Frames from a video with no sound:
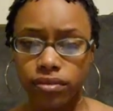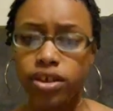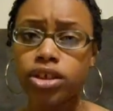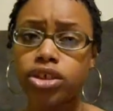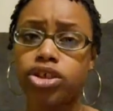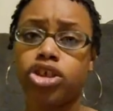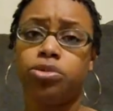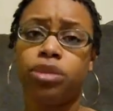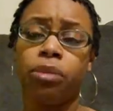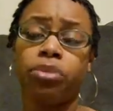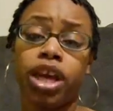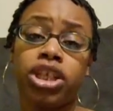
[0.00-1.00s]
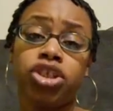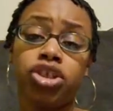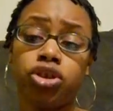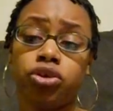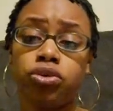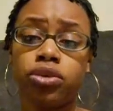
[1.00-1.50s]
page
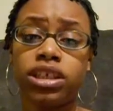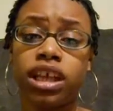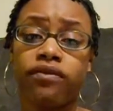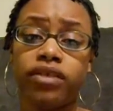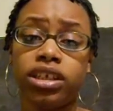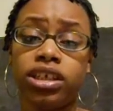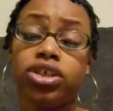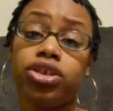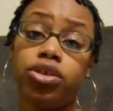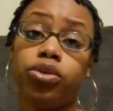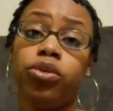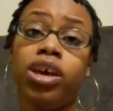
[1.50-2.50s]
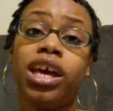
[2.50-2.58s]
272,